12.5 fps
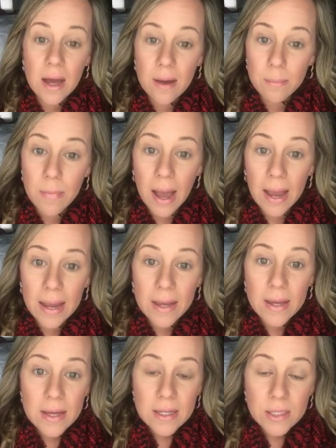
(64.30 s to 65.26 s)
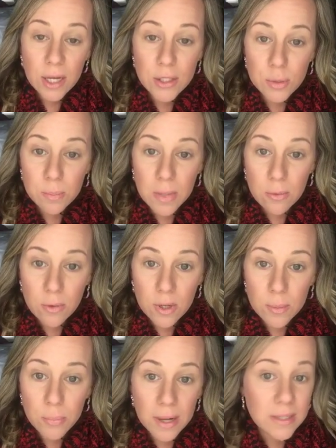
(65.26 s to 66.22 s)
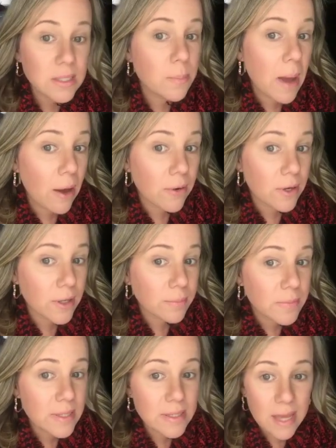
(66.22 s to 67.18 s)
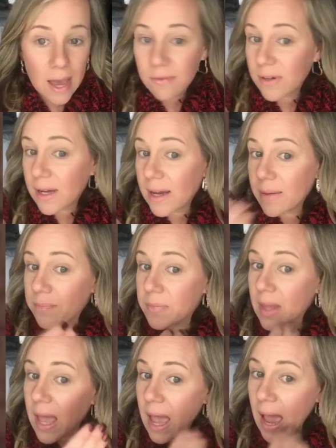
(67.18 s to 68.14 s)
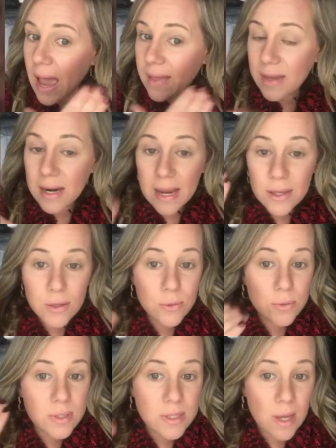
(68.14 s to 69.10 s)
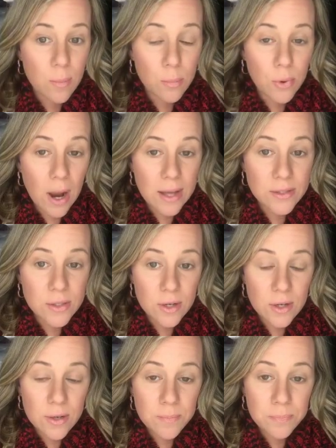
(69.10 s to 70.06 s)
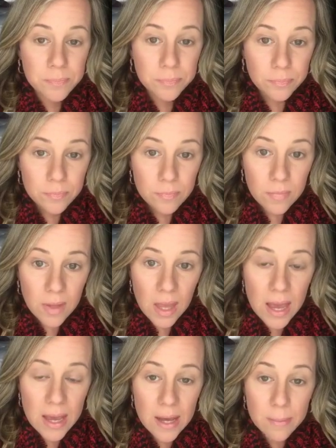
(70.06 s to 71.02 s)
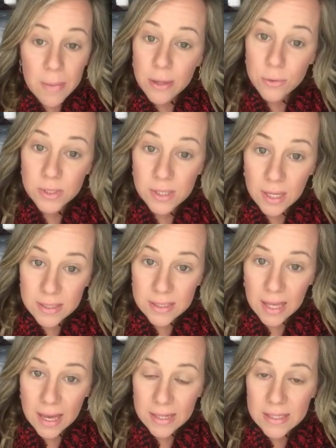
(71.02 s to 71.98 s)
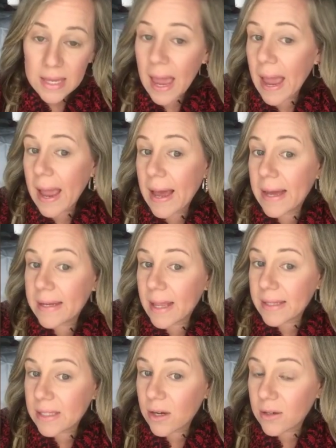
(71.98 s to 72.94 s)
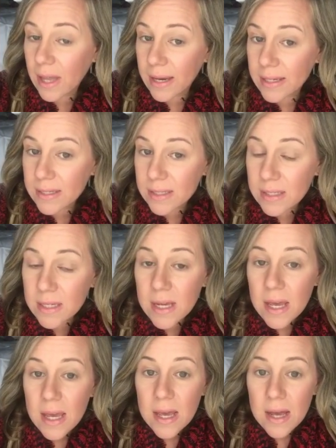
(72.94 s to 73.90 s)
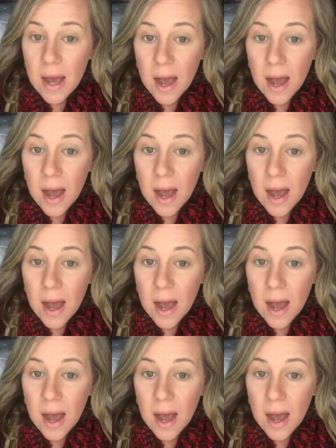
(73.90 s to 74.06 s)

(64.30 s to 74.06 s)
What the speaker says: did my Touch Mineral Pressed Powder in Taffeta. And then I used some bronzer. I used Sunset, and that's our lightest